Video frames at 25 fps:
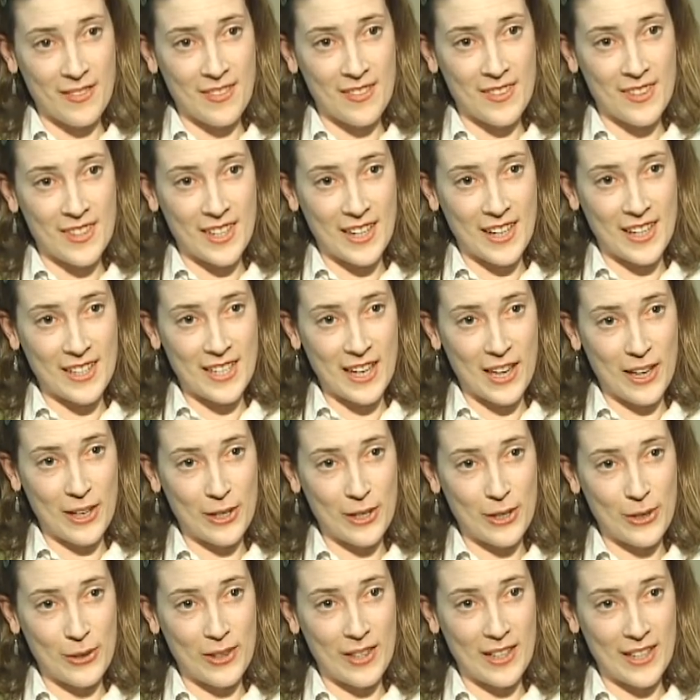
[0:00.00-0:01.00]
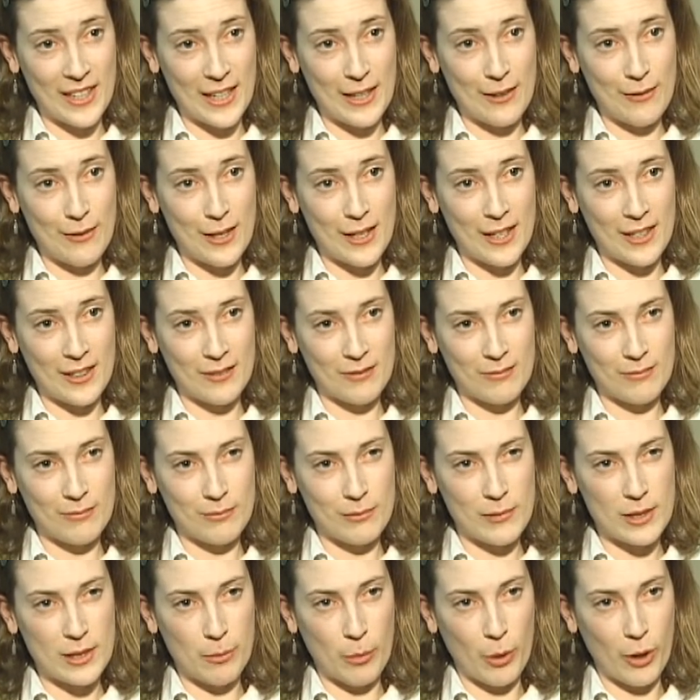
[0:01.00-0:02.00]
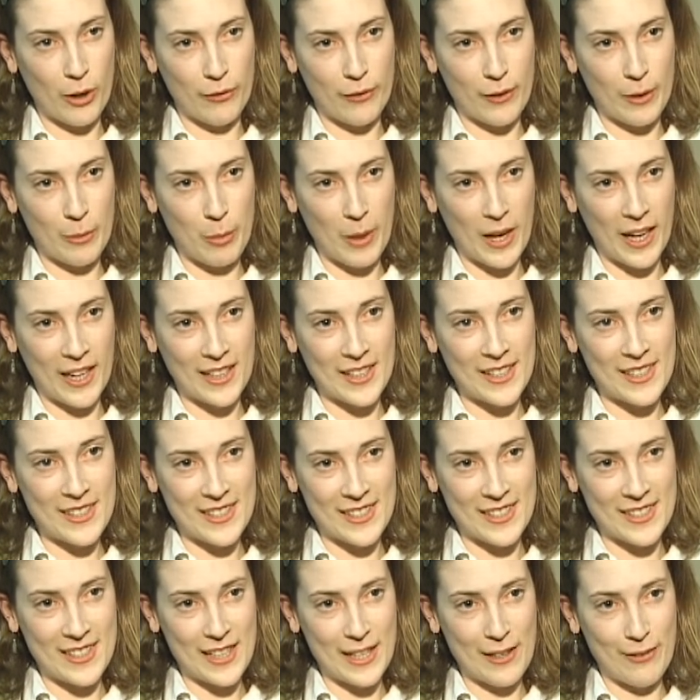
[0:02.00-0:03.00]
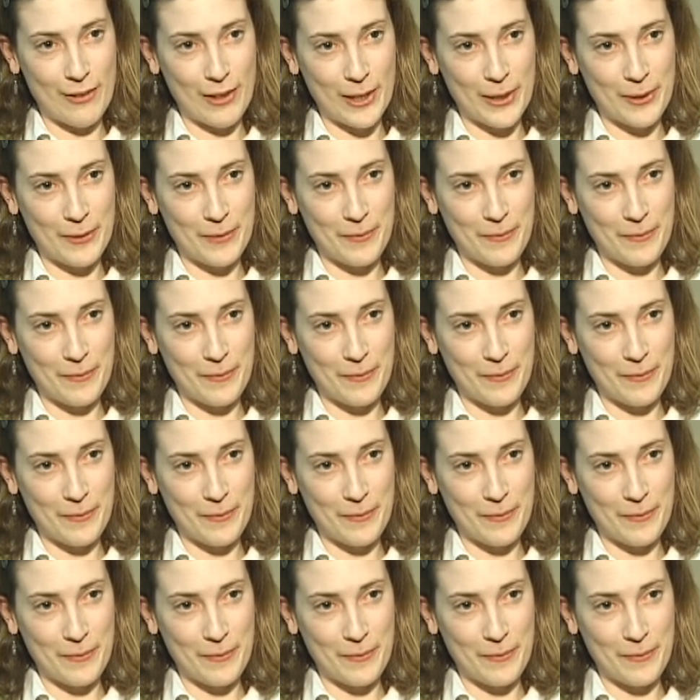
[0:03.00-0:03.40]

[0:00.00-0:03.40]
Did I tell you that Evie, Miss Perfect Panties, is leaving?